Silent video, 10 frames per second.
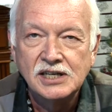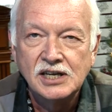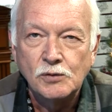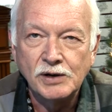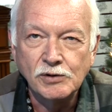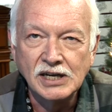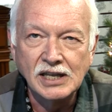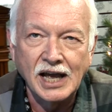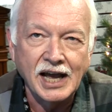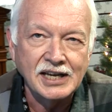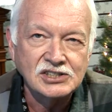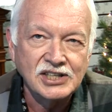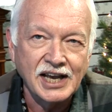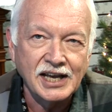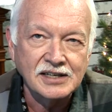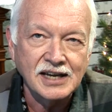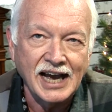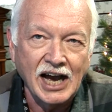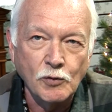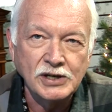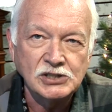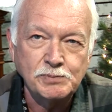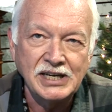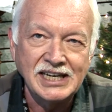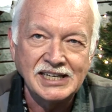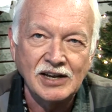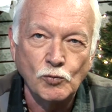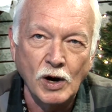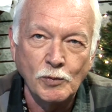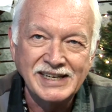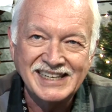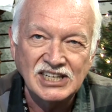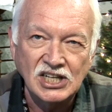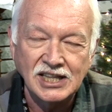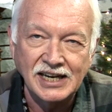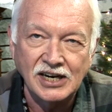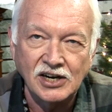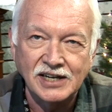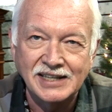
we realize that how we speak and what we declare in the